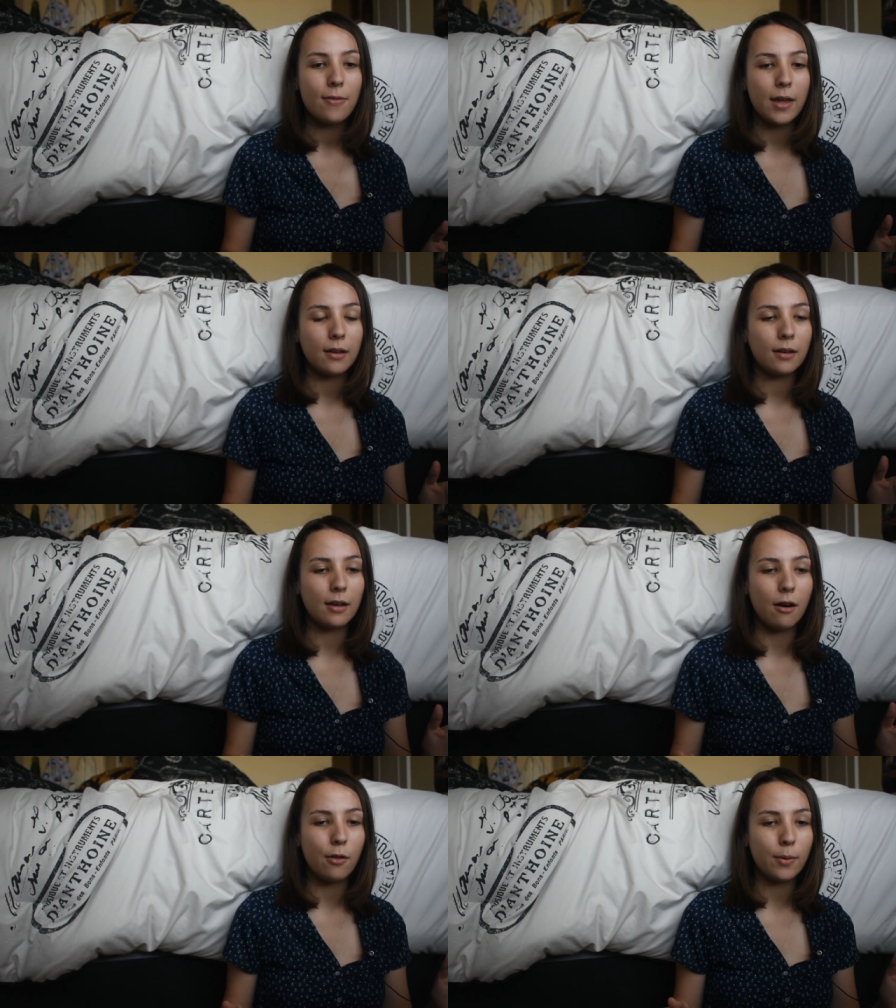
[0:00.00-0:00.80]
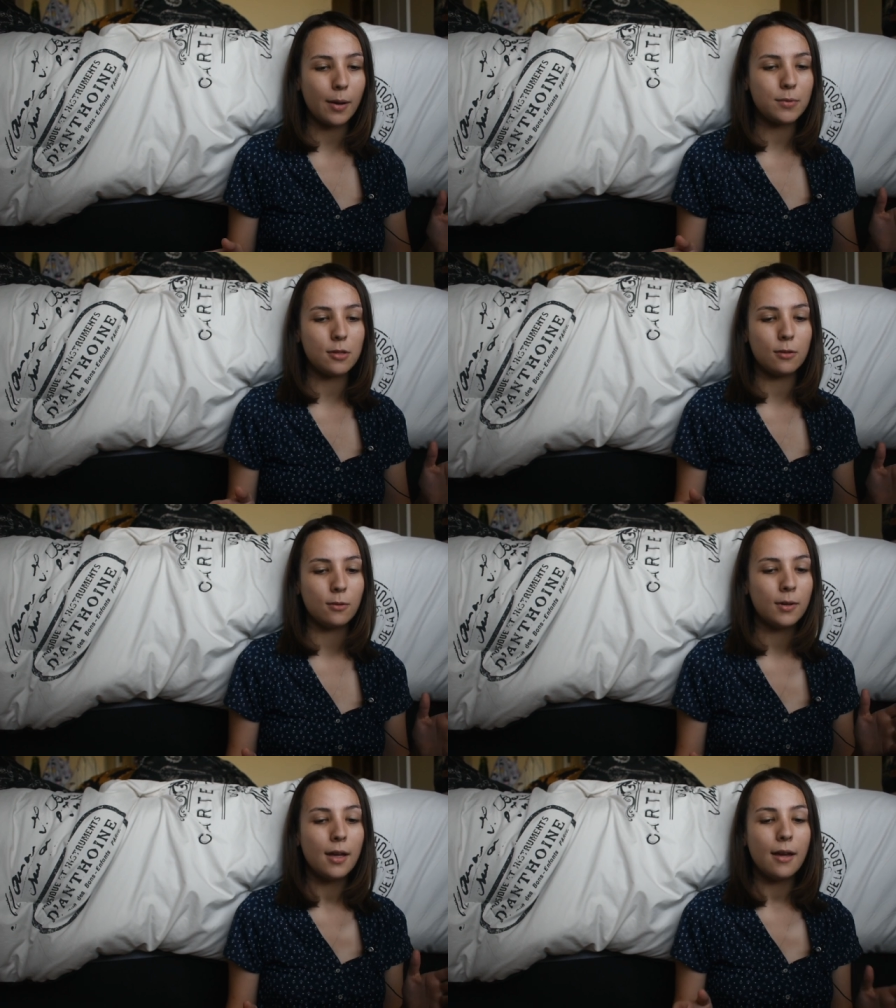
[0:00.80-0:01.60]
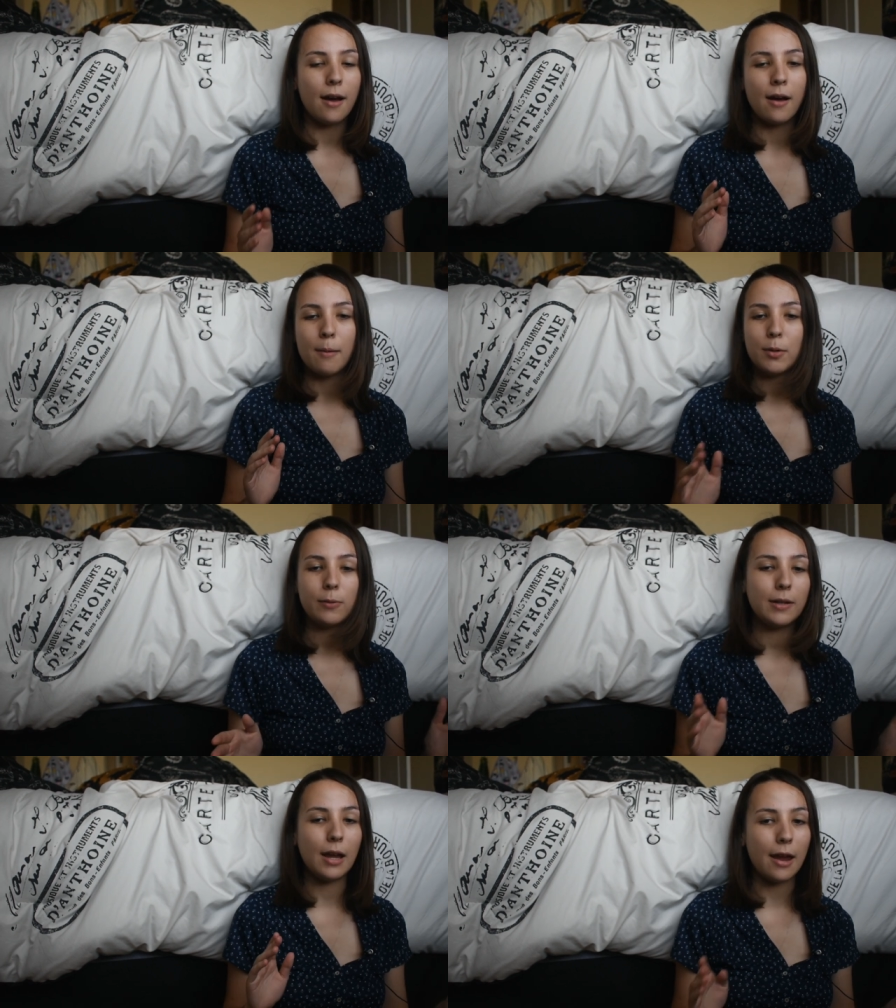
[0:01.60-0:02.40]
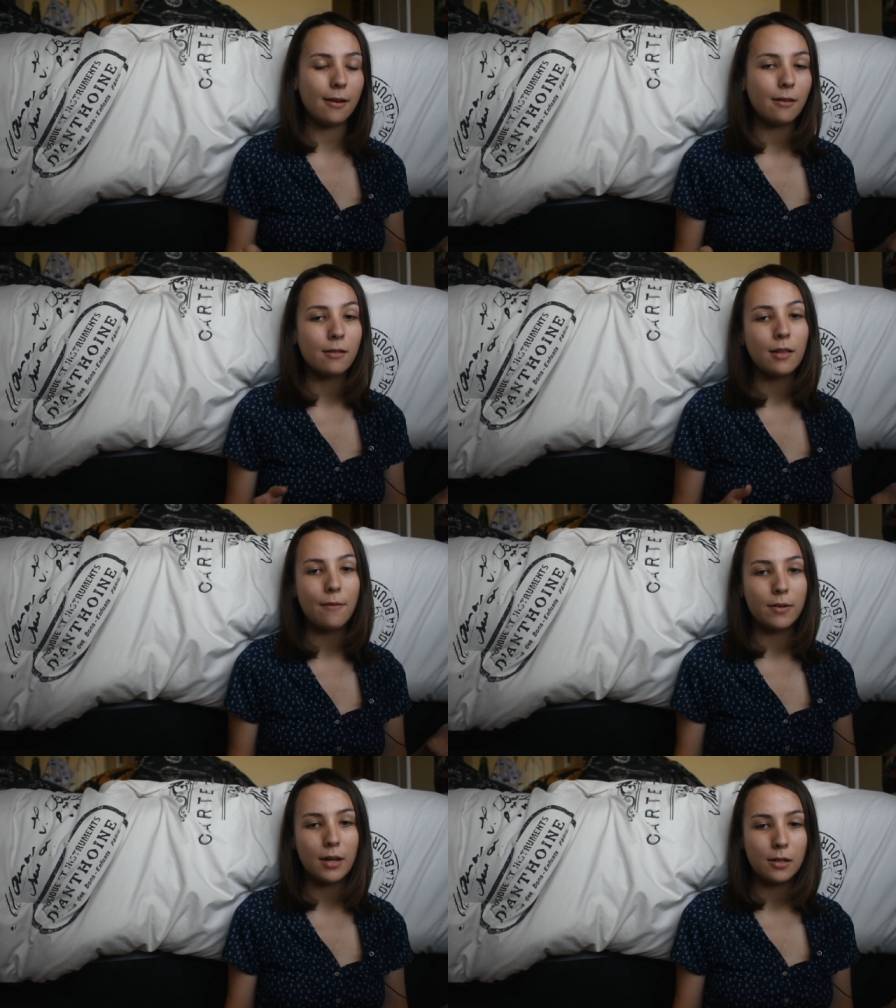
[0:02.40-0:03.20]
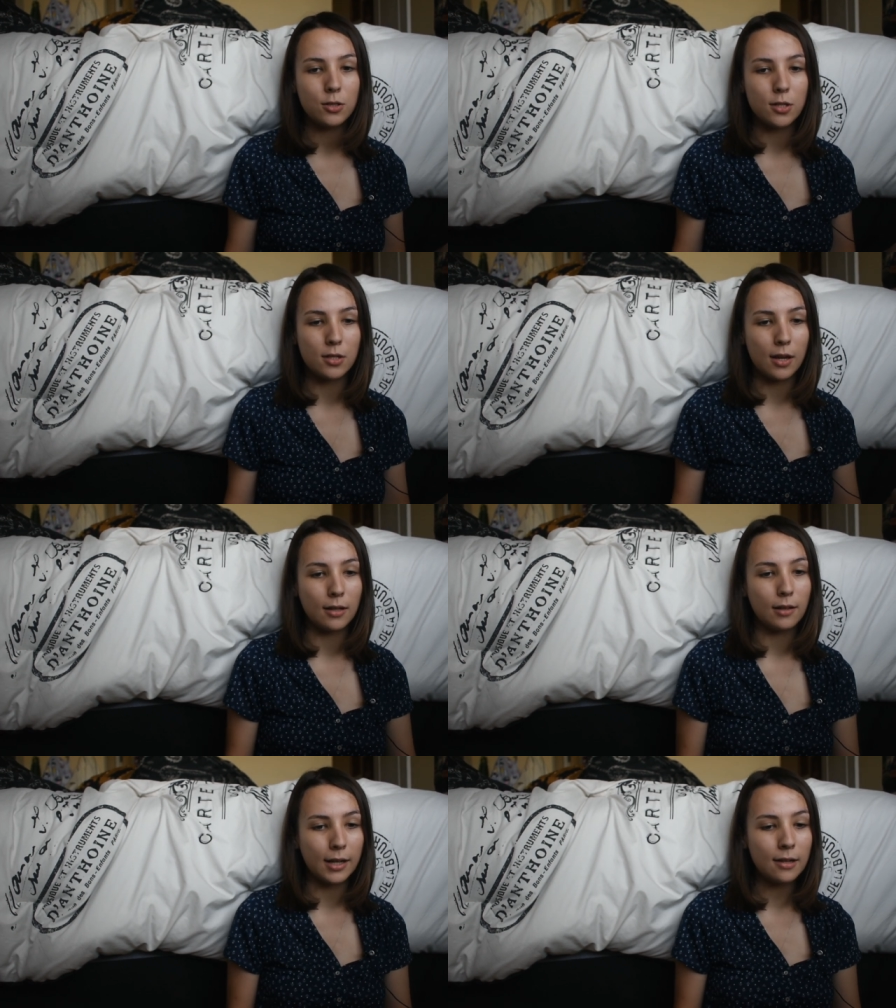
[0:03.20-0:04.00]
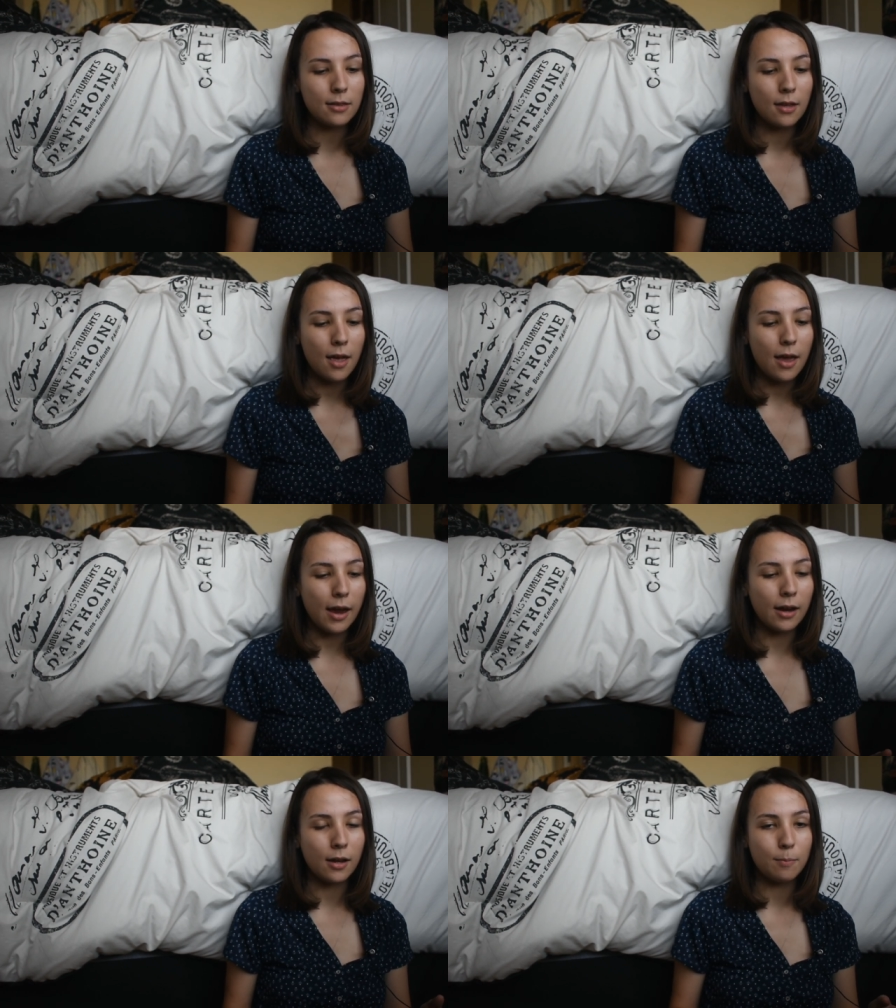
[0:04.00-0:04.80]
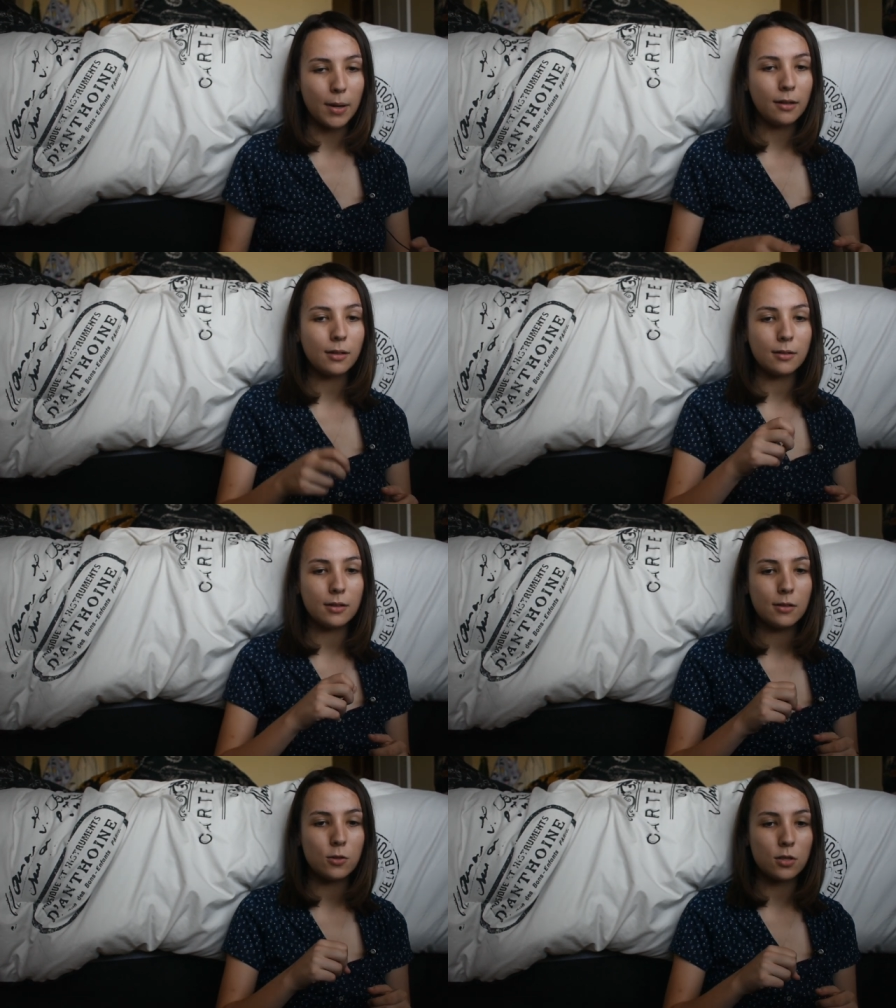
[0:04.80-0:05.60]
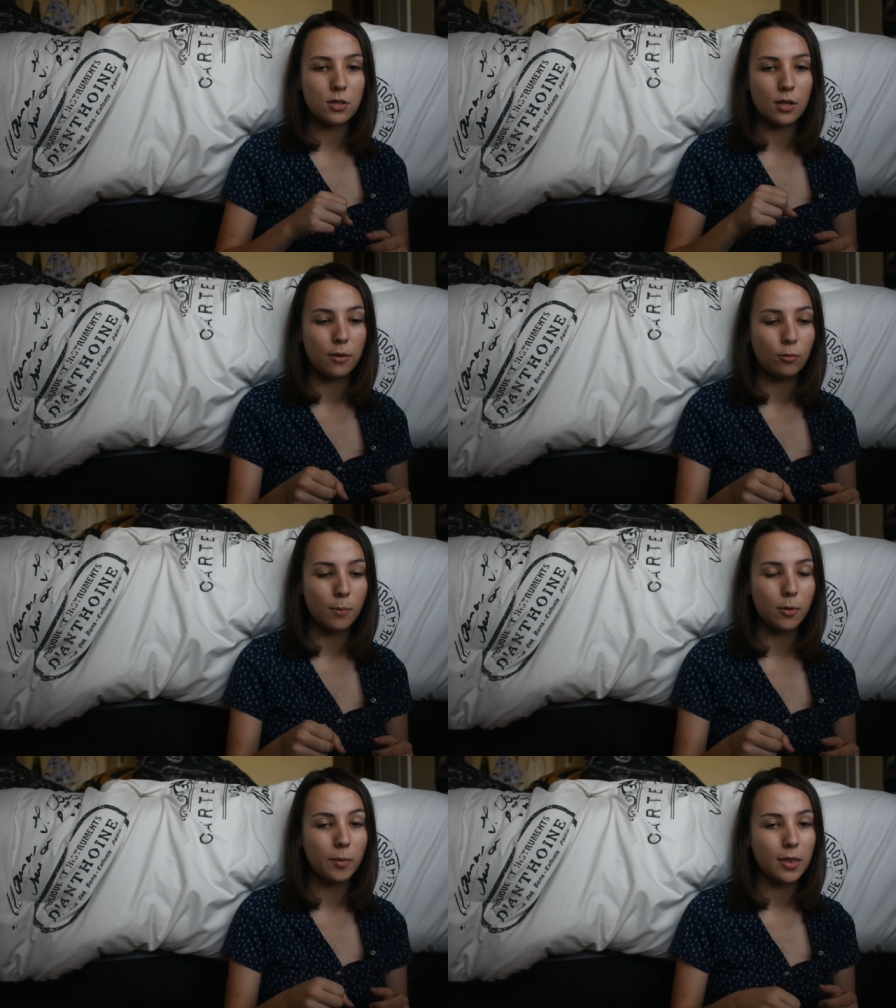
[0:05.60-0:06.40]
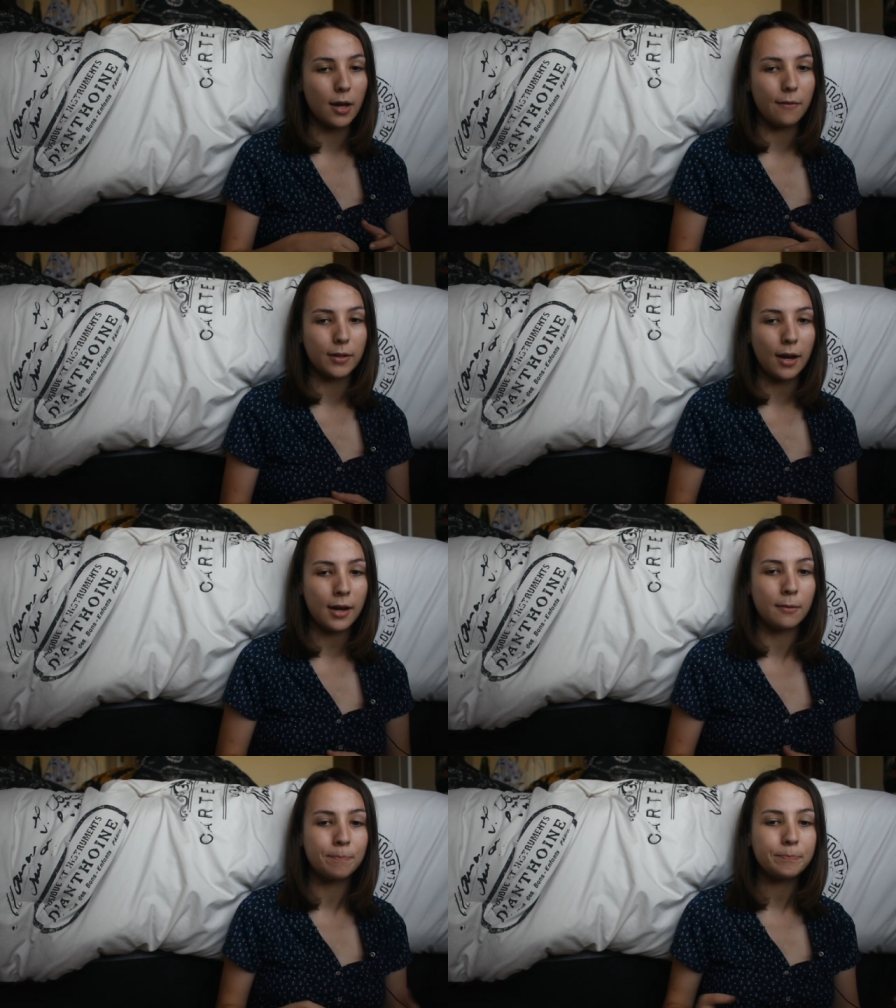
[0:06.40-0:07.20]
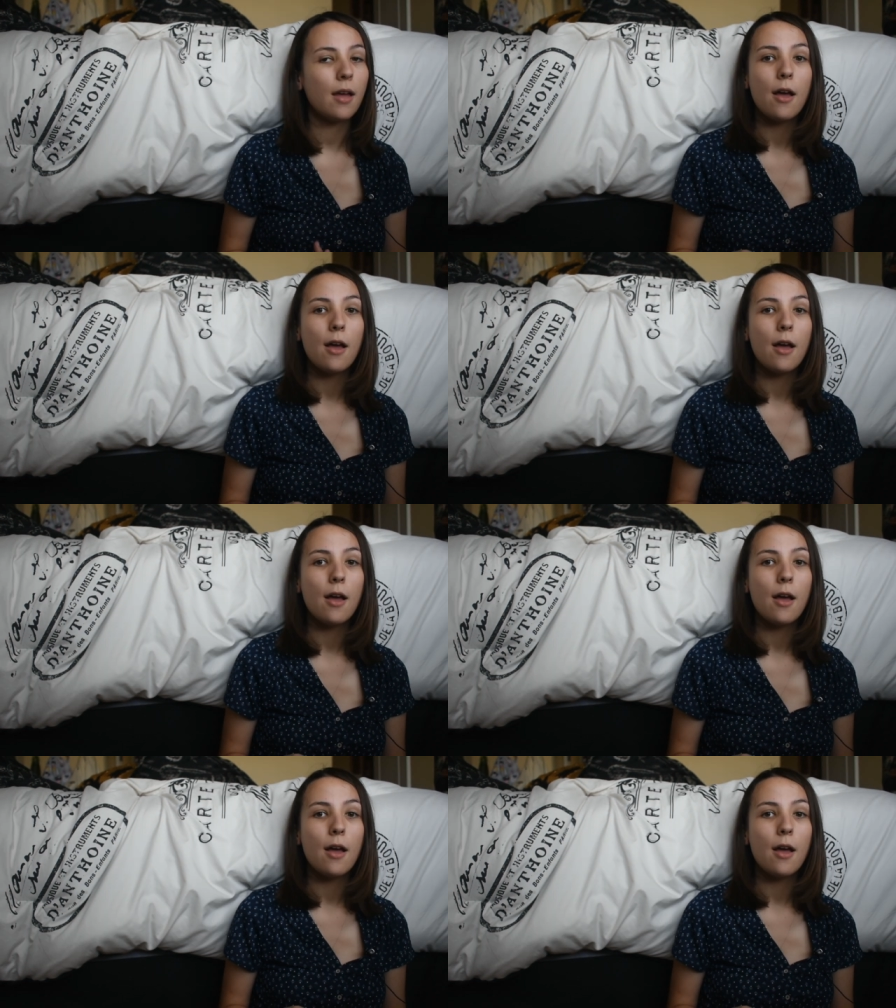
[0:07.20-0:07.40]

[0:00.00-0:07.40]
They can get all the way up to between 8 and 11 inches in length, and basically just the normal width of a cane.